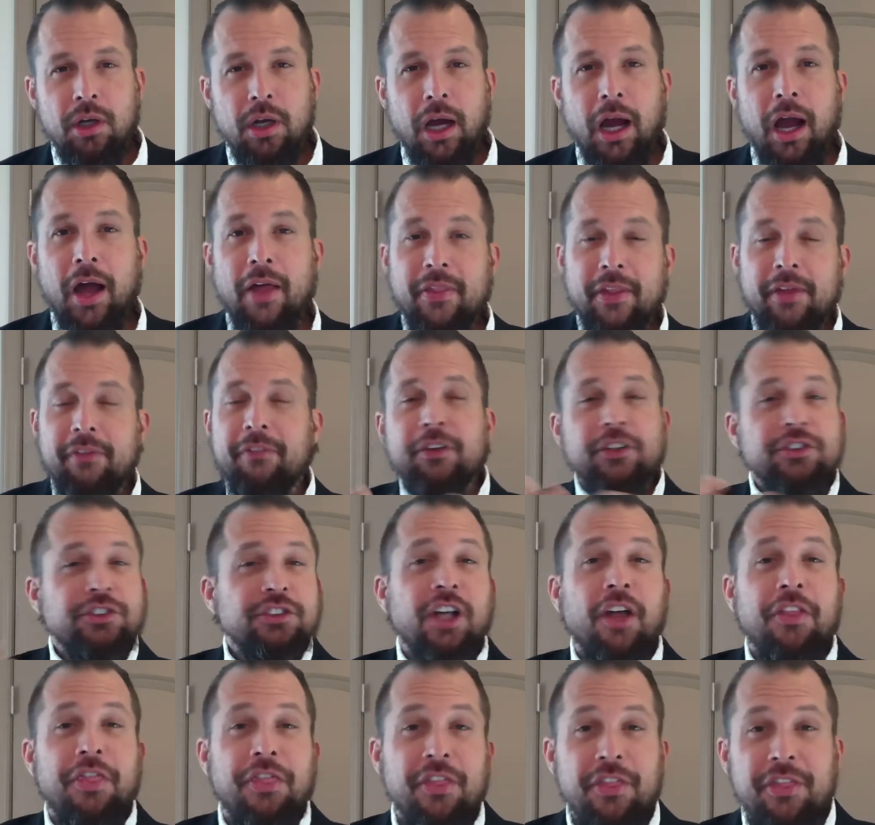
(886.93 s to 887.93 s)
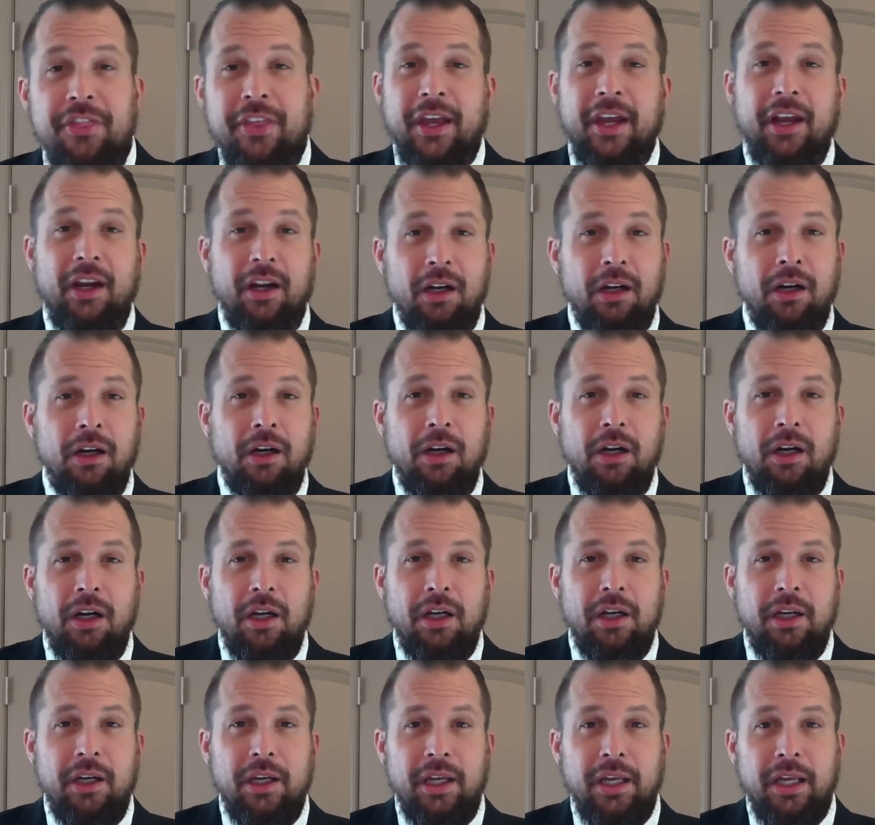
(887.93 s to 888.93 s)
and then there's nothing there,
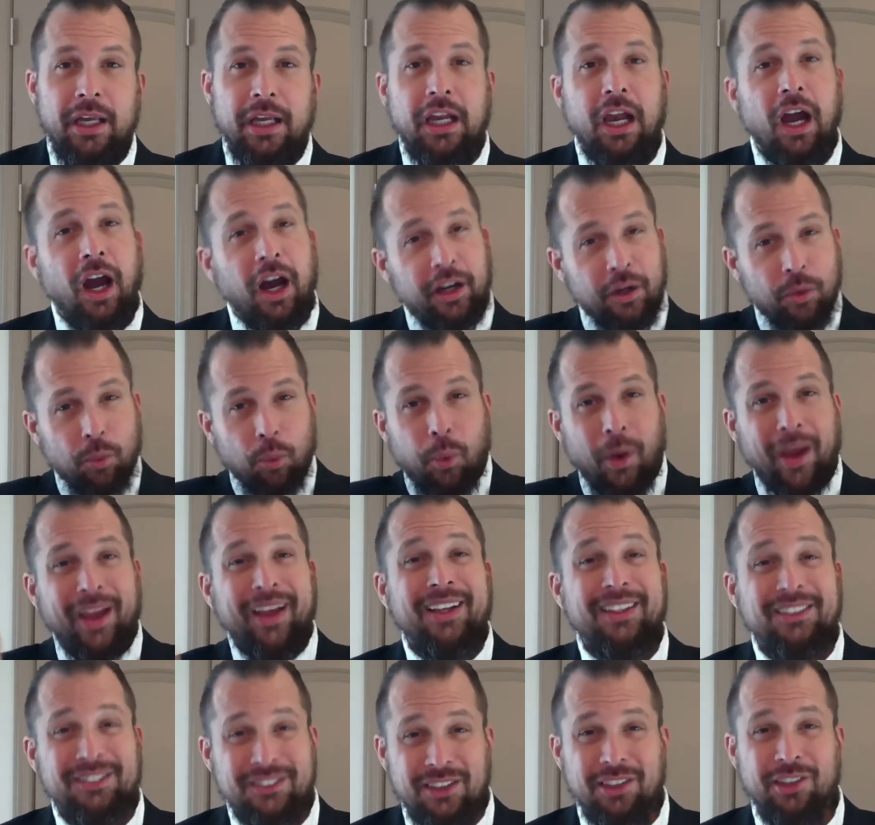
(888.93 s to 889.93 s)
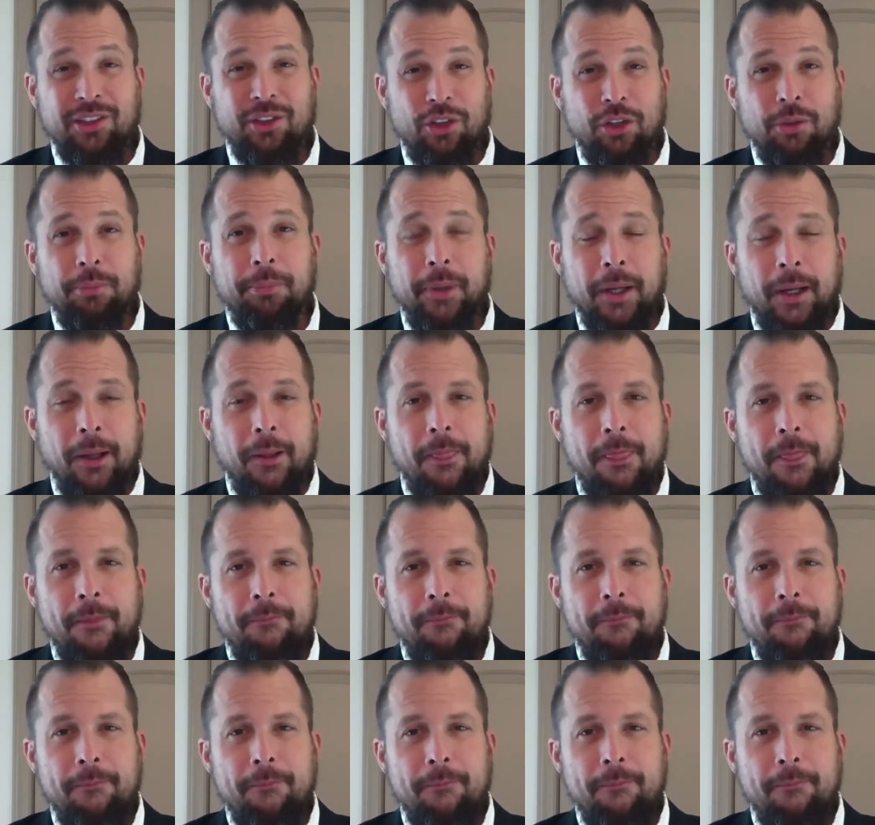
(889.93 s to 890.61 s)
it kind of wanes a little bit.